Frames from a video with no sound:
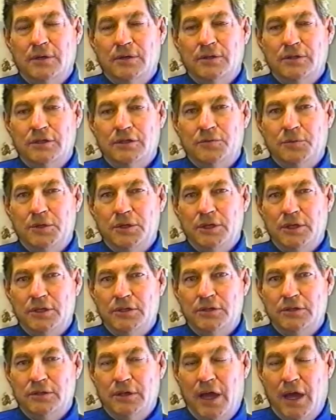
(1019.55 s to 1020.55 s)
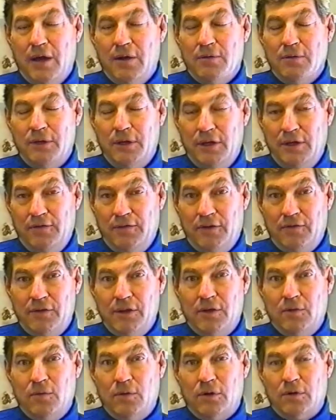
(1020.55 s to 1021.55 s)
Just because now, if
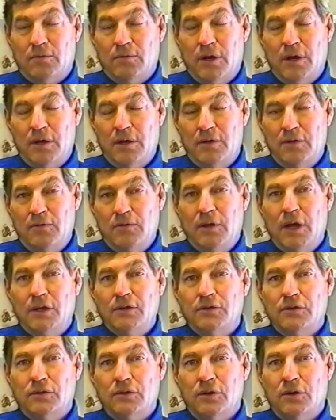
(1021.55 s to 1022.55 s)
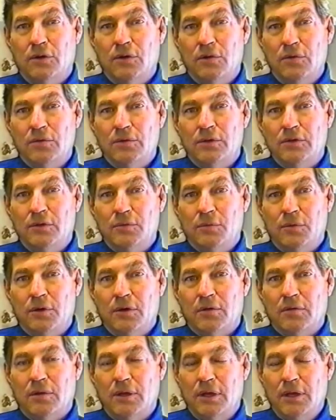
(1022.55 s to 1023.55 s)
everything worked right and you've got your gold and your
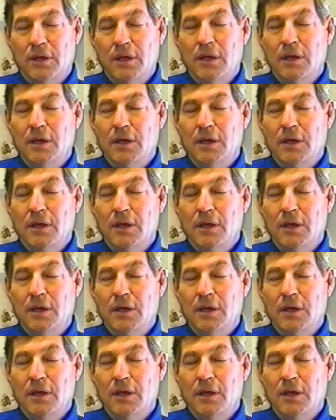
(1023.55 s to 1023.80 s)
mercury,